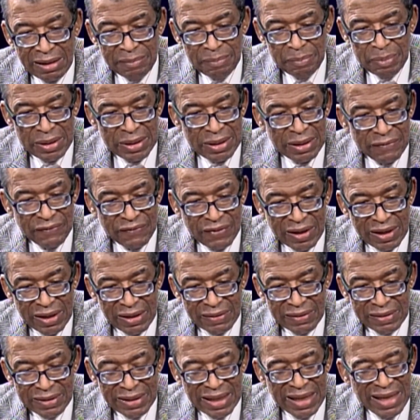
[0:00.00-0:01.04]
pig
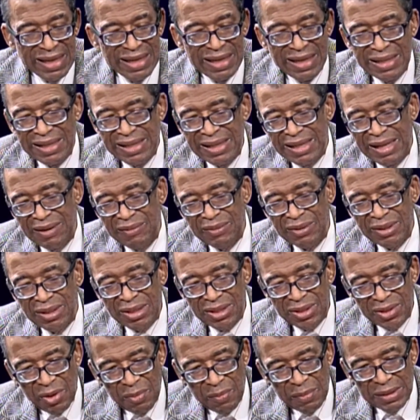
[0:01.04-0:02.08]
virus. Listen, there was
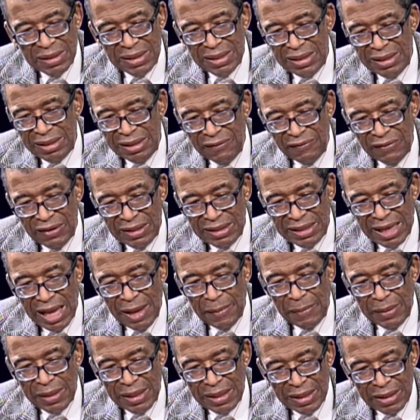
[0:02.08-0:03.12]
so much stuff that's
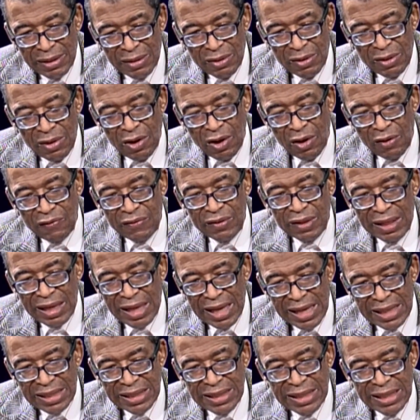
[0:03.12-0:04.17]
happening over the
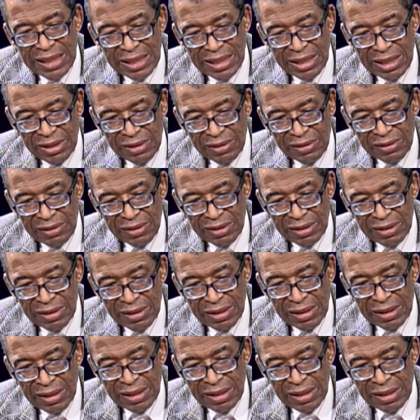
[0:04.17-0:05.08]
last 10 years.